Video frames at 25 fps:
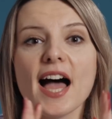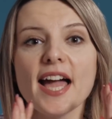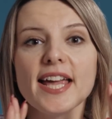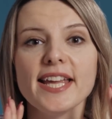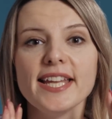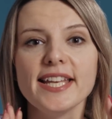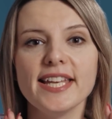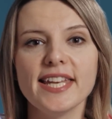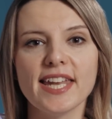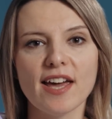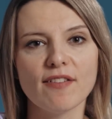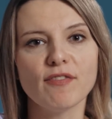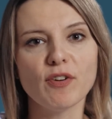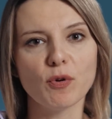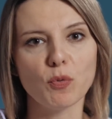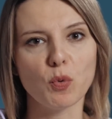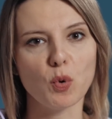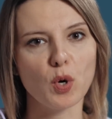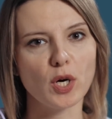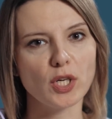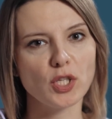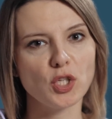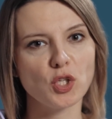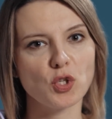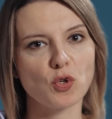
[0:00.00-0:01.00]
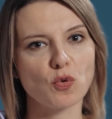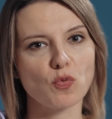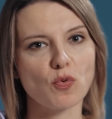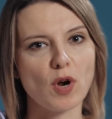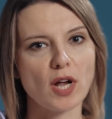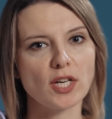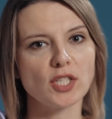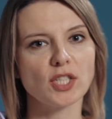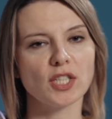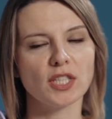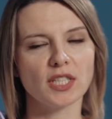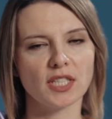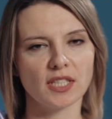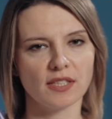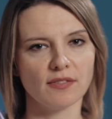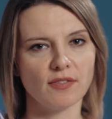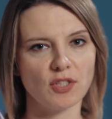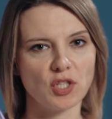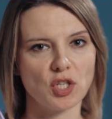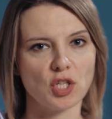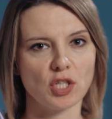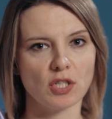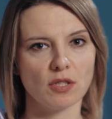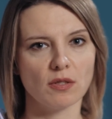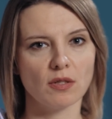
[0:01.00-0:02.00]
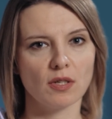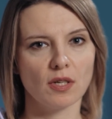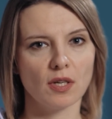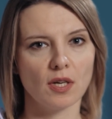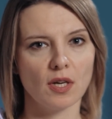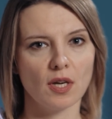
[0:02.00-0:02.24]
I never watch Russian television.